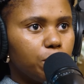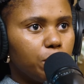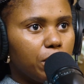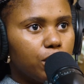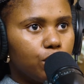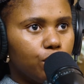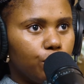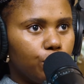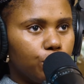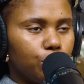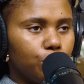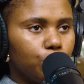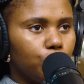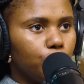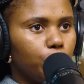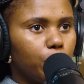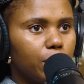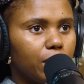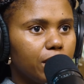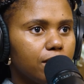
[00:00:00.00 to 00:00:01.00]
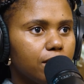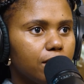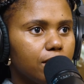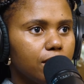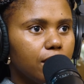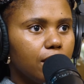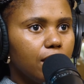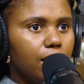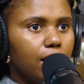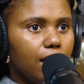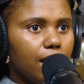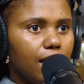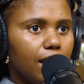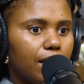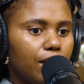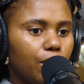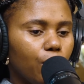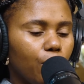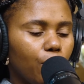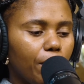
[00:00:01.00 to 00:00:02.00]
best for you, but it's,
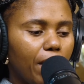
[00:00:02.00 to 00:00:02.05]
hey,